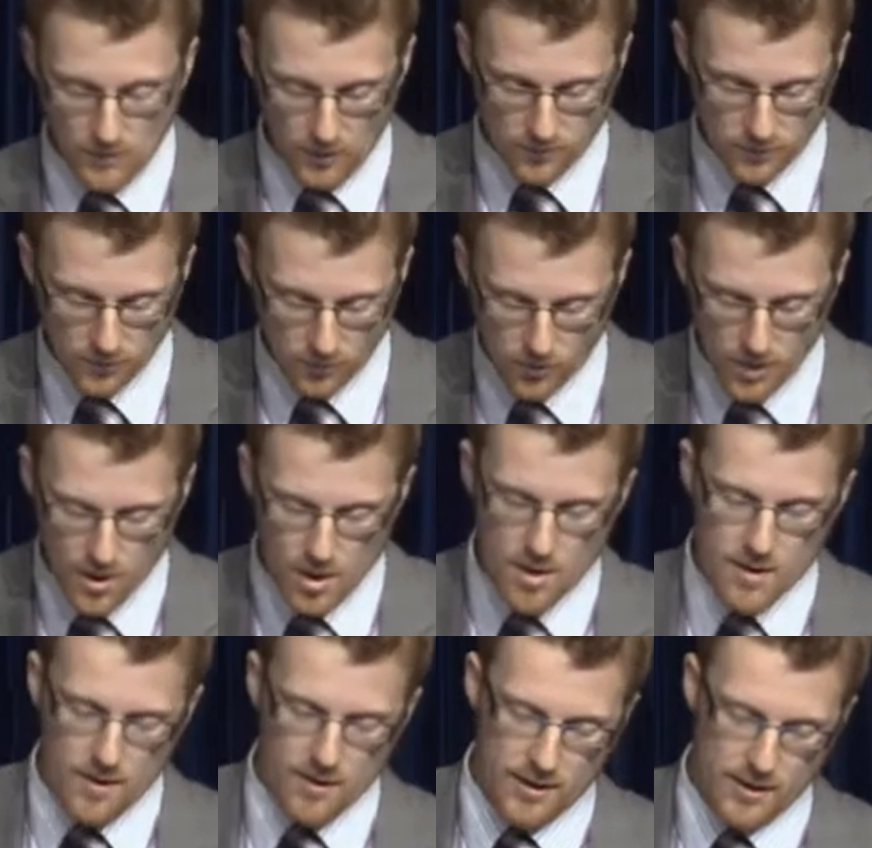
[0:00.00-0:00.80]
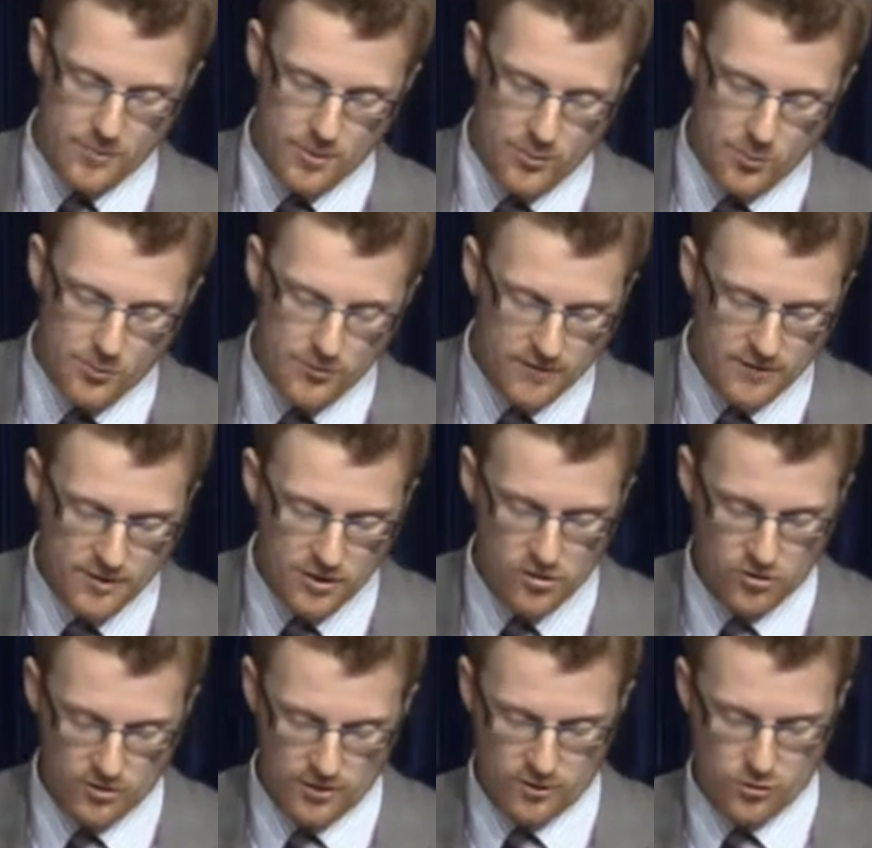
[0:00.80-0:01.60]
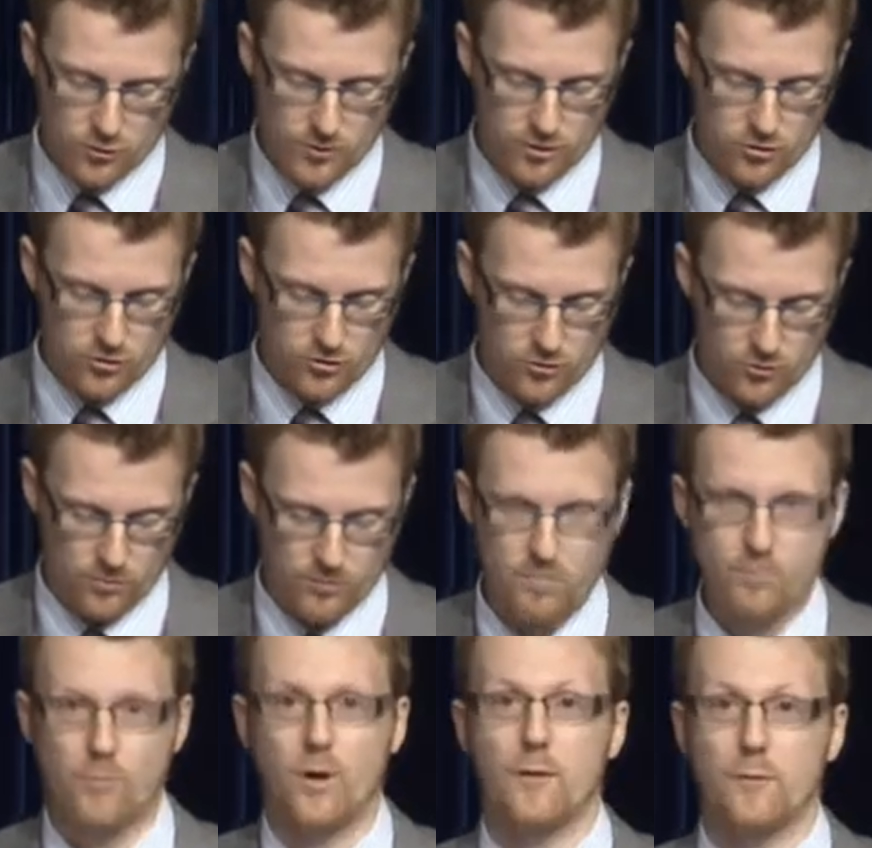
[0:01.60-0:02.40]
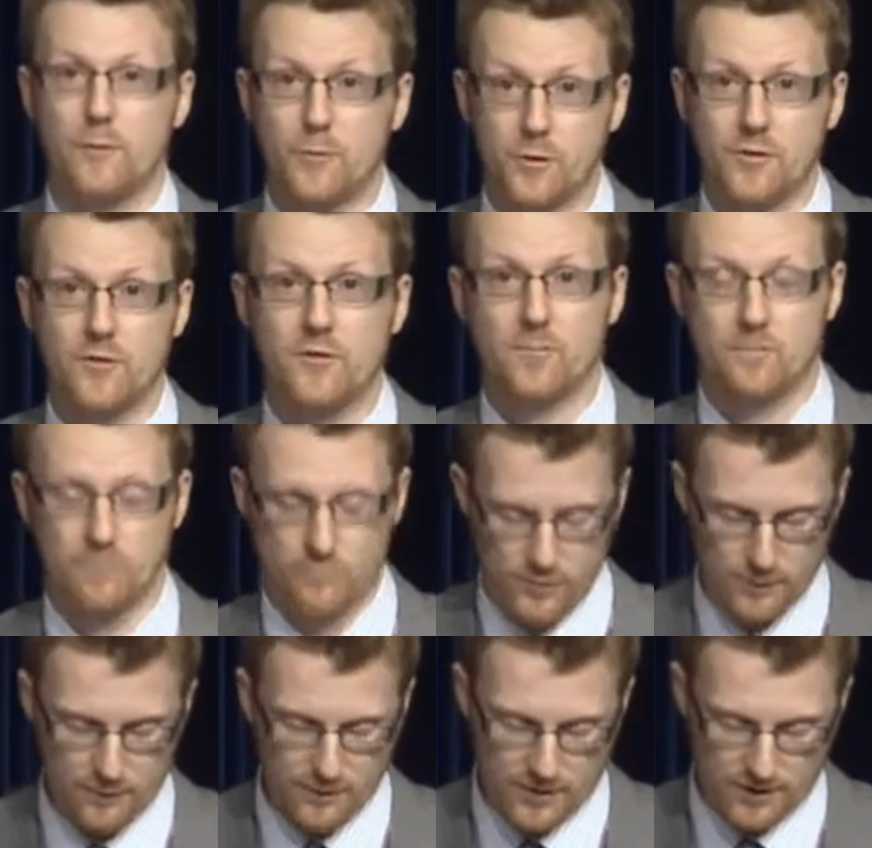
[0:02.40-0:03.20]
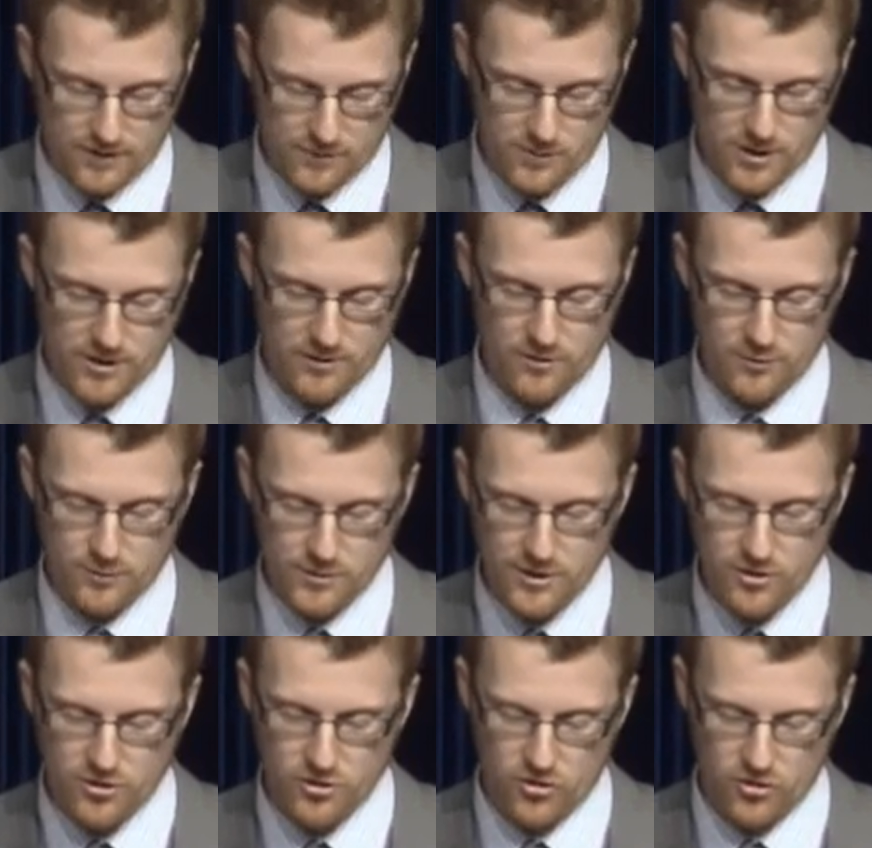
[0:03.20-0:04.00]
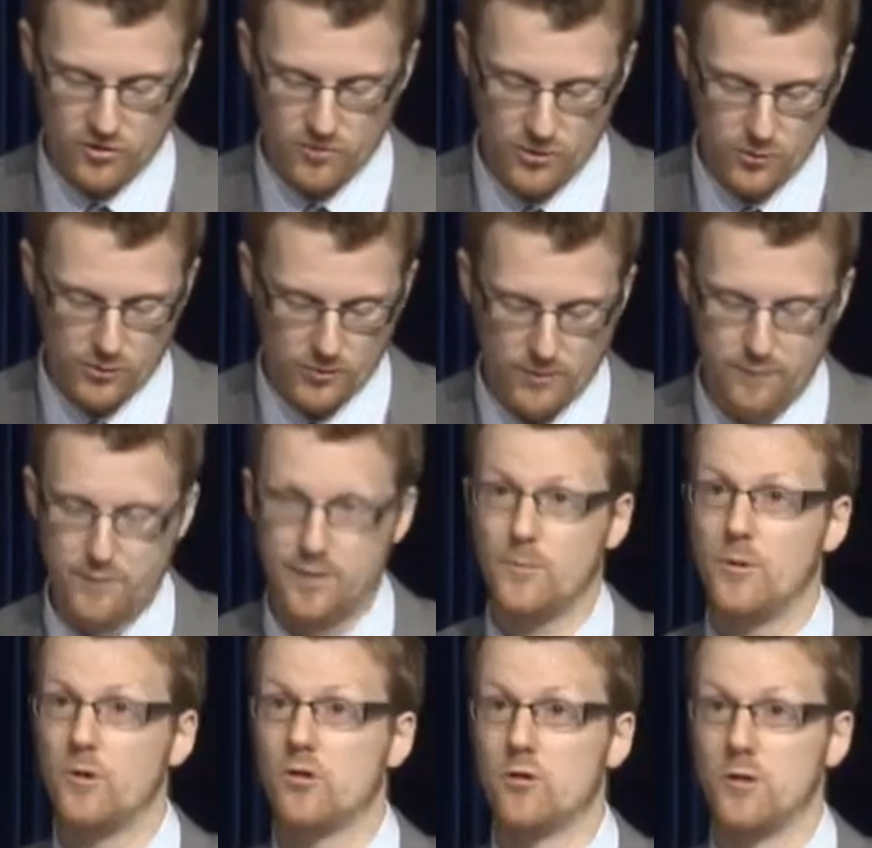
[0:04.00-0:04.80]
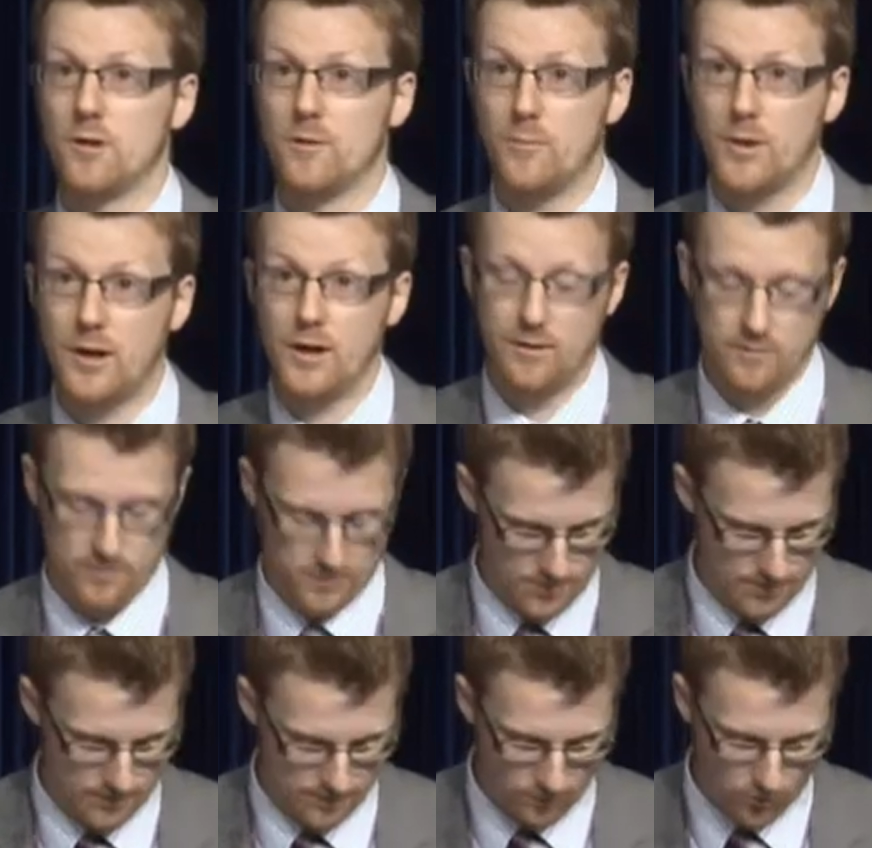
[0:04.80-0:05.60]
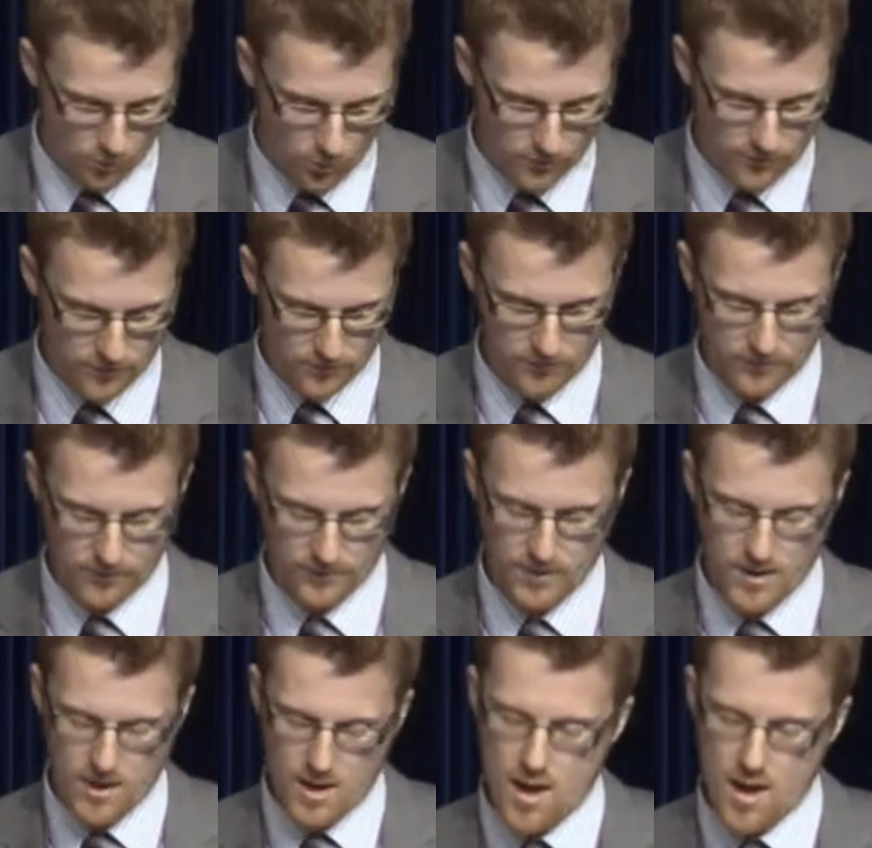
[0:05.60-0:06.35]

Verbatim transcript: So in my presentation, I try to, well, first briefly explain the relationship between inflammation and pain in these horses,